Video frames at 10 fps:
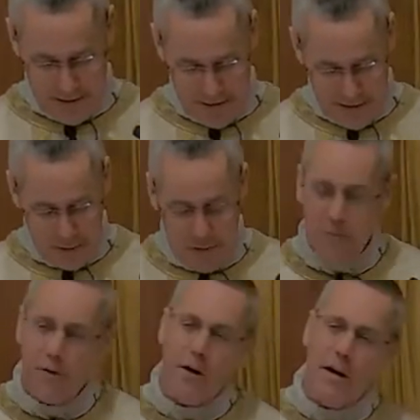You know, in
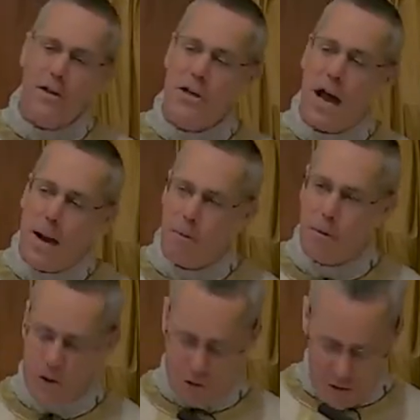her various
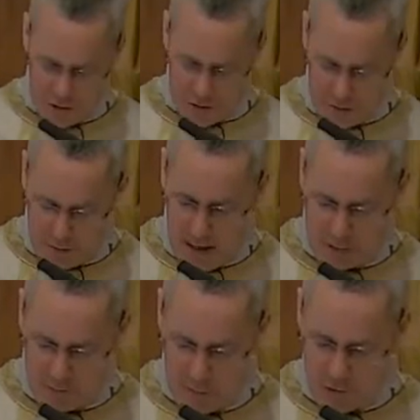apparitions the
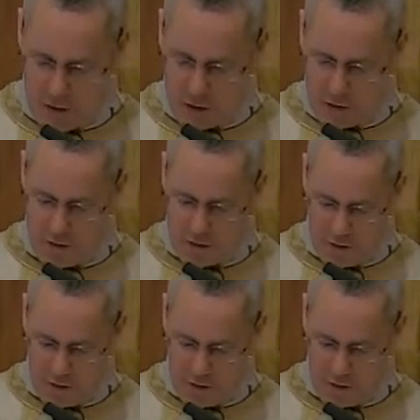past few centuries,